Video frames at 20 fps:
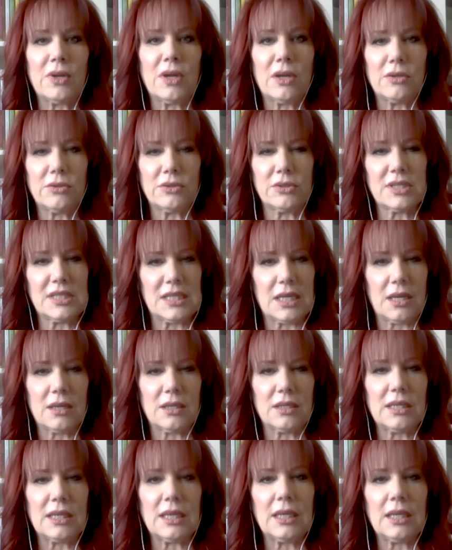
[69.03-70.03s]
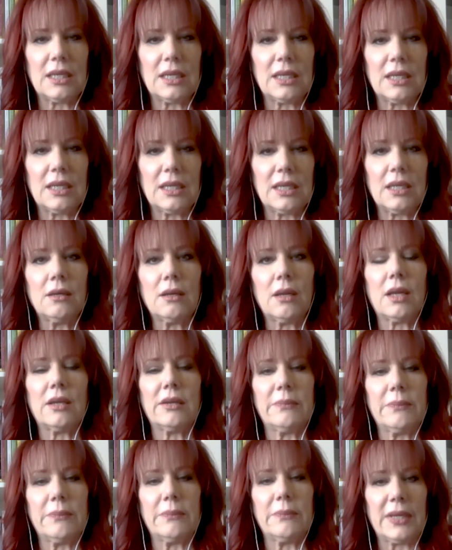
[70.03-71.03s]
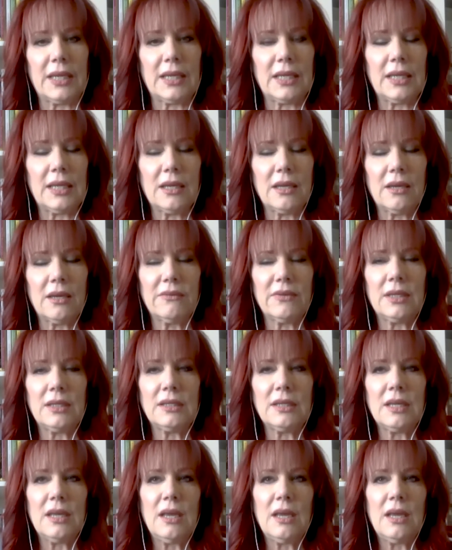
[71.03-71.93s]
understanding and meaning of it.